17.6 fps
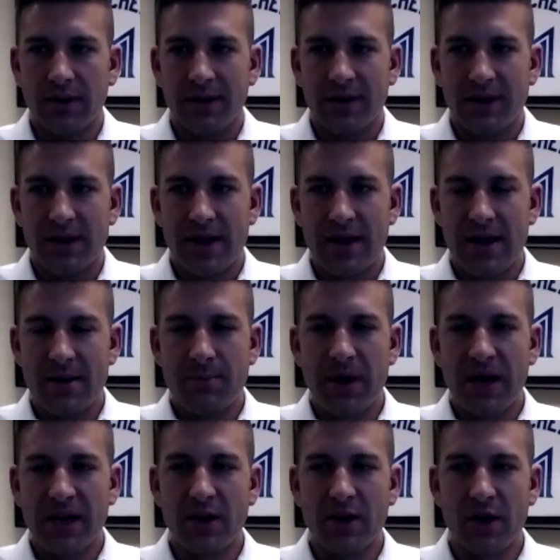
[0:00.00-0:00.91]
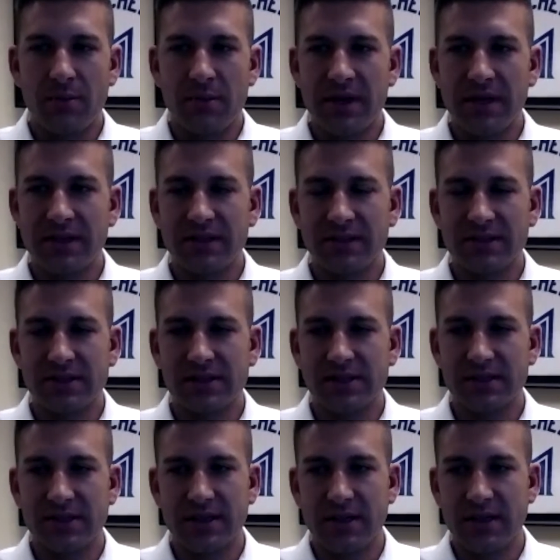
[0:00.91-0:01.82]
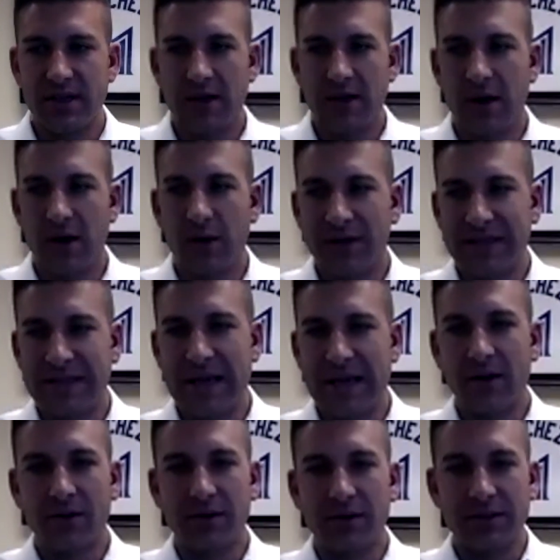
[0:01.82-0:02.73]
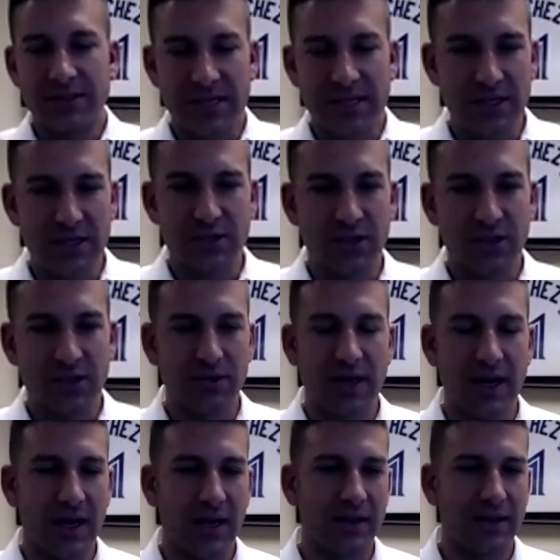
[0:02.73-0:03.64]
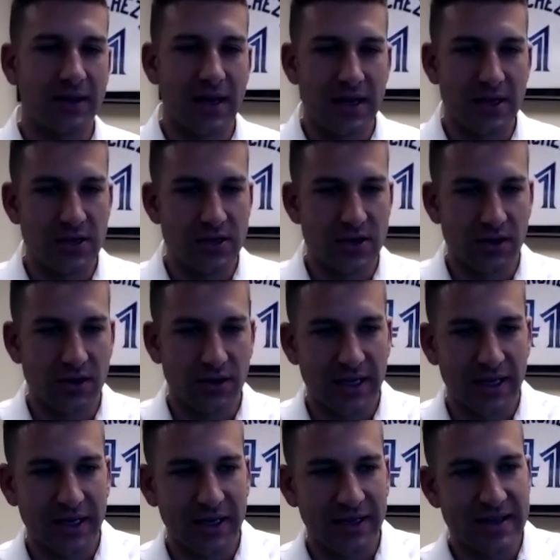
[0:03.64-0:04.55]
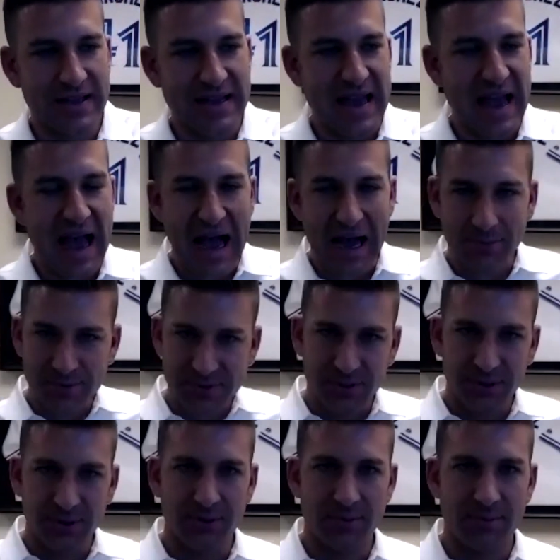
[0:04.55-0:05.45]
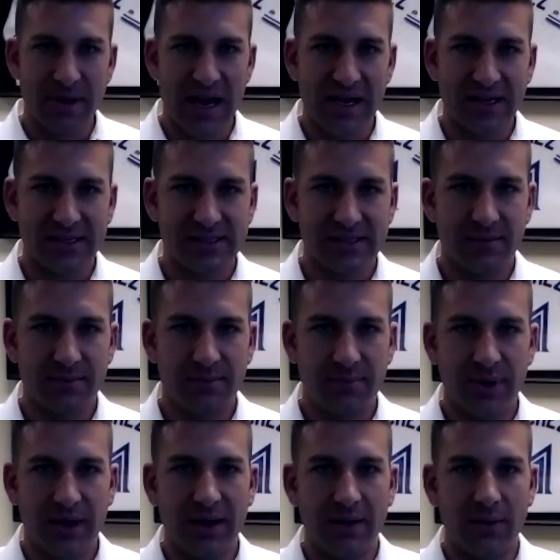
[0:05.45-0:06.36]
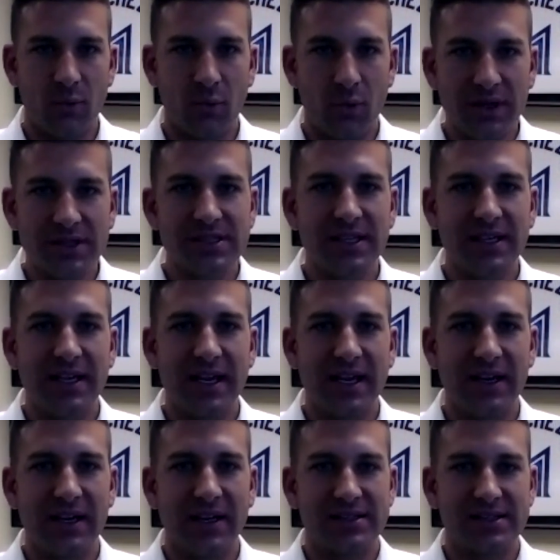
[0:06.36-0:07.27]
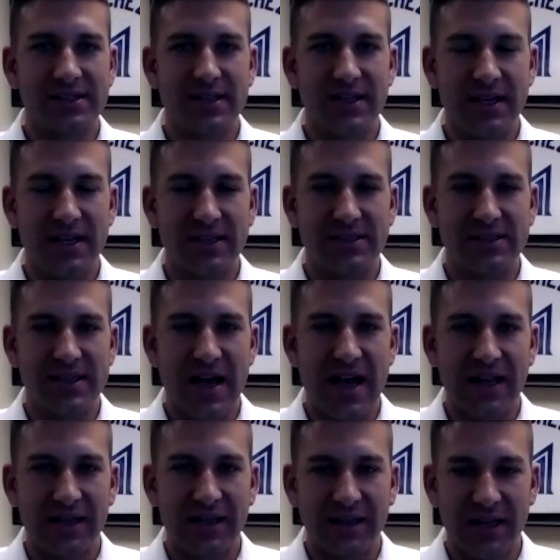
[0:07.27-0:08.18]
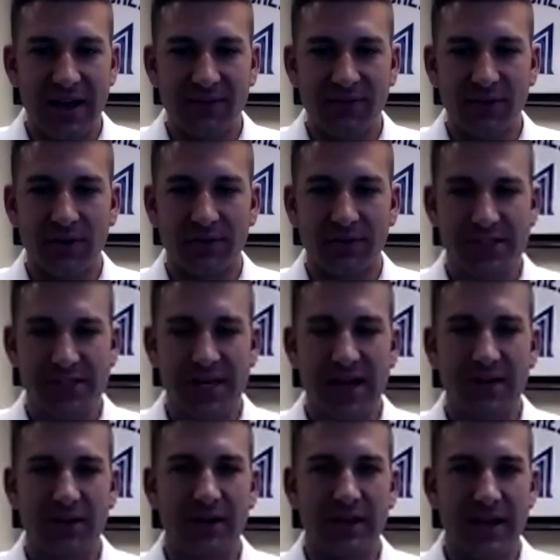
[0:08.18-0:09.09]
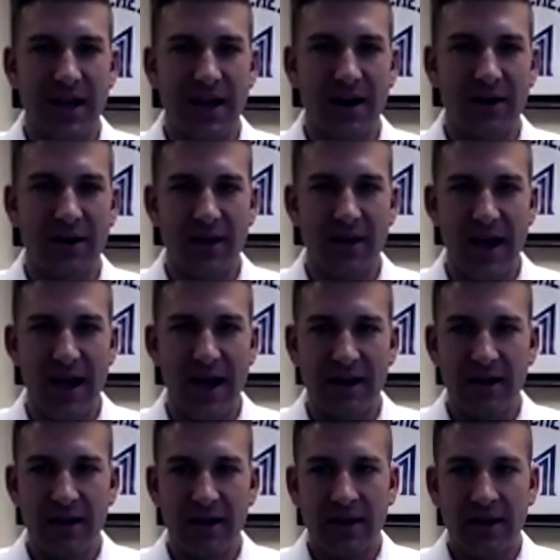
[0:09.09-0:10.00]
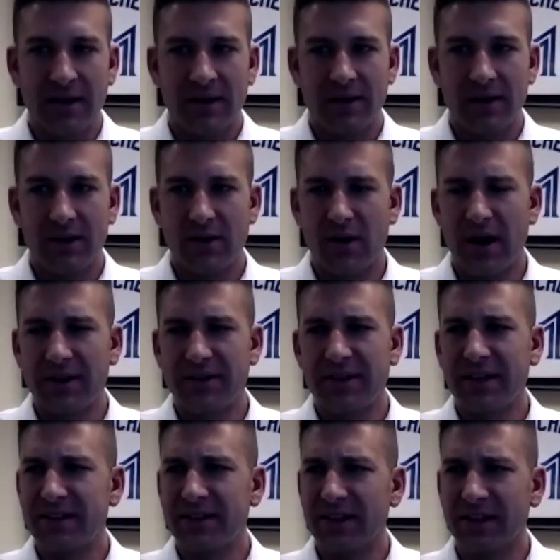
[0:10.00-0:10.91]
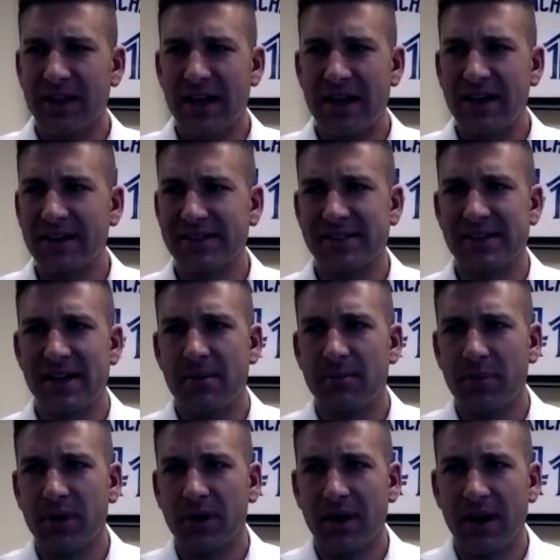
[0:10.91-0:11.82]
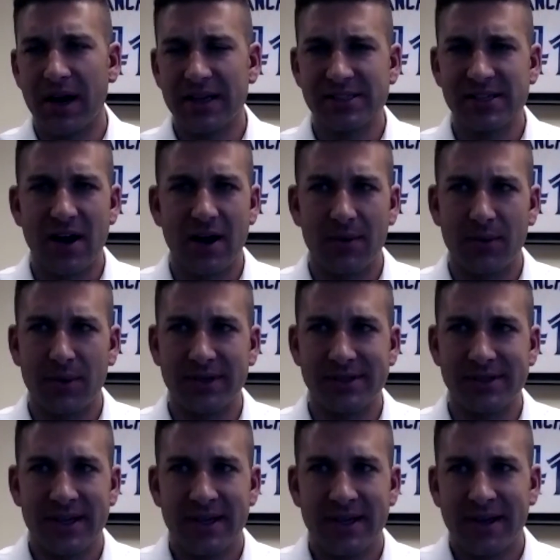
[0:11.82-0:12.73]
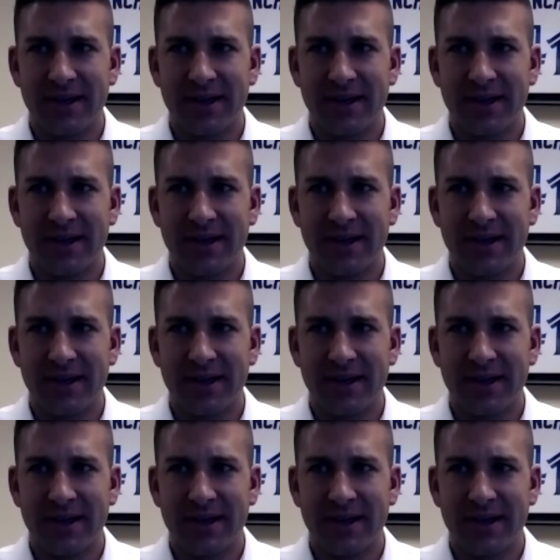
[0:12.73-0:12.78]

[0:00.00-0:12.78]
it by no means, you know, guarantees you that you're getting the absolute best, but once again, it's that level of standard and care that, you know, I think the latest number I saw was